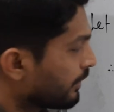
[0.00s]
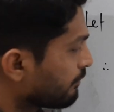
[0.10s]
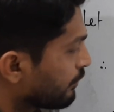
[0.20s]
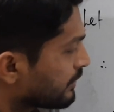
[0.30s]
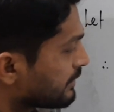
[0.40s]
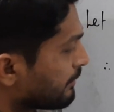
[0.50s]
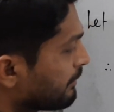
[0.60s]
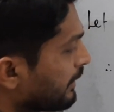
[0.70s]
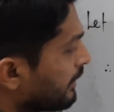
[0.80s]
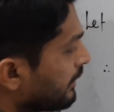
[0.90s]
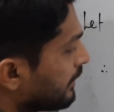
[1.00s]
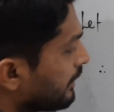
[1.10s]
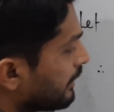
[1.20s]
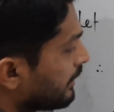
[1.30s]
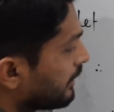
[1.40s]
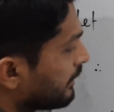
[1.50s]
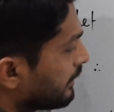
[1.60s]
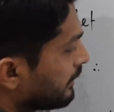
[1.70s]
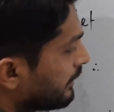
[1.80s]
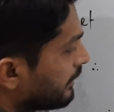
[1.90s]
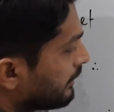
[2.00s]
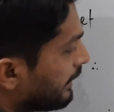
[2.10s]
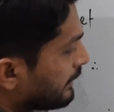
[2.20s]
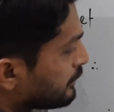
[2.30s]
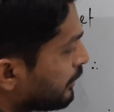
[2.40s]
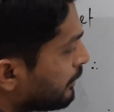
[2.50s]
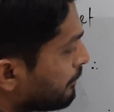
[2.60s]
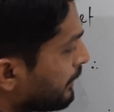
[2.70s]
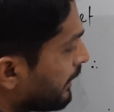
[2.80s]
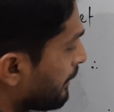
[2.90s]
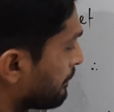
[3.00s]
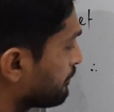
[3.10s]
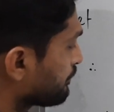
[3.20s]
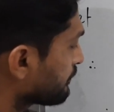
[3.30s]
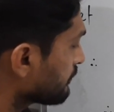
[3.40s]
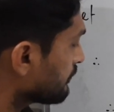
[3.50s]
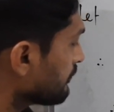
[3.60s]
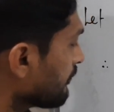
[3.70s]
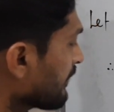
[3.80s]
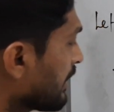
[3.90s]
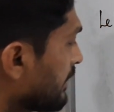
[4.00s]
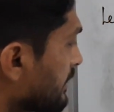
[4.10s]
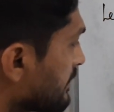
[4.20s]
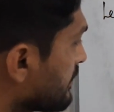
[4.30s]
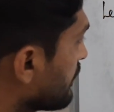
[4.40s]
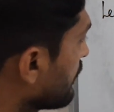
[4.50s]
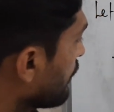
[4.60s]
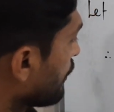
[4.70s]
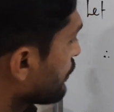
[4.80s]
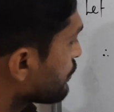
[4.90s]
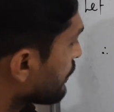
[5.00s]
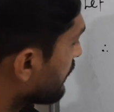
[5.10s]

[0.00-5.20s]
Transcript: okay, for some natural number m. Yes. So